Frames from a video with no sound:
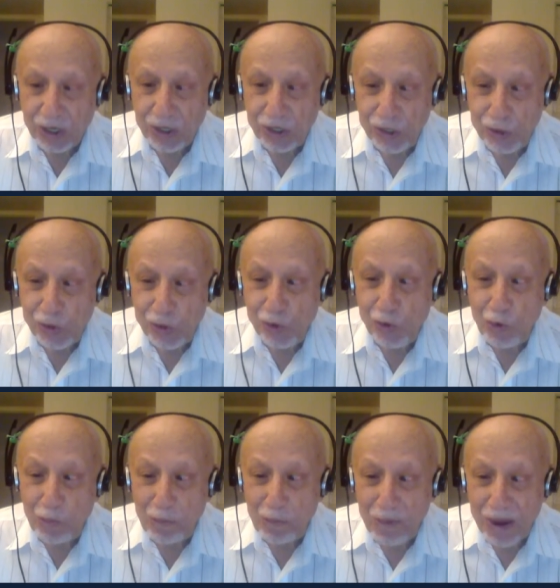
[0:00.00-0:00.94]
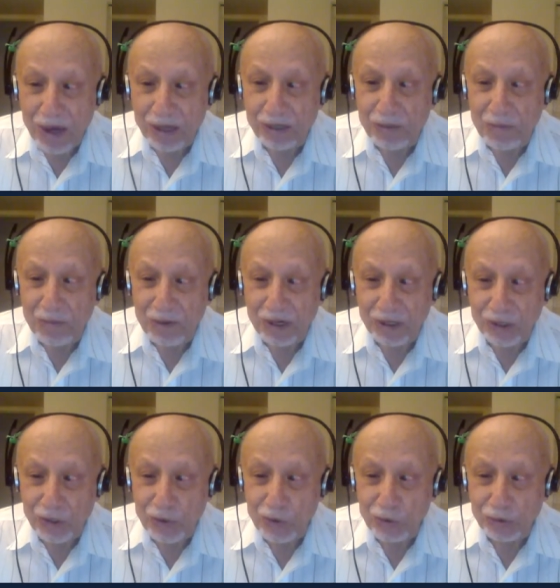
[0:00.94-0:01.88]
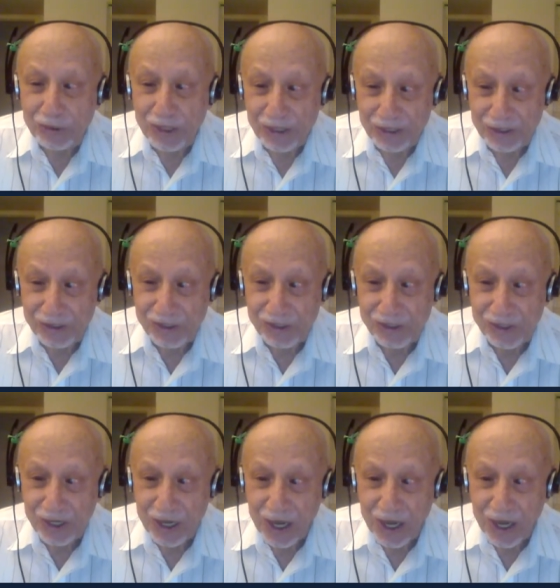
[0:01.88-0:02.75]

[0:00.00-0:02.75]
You made me do this.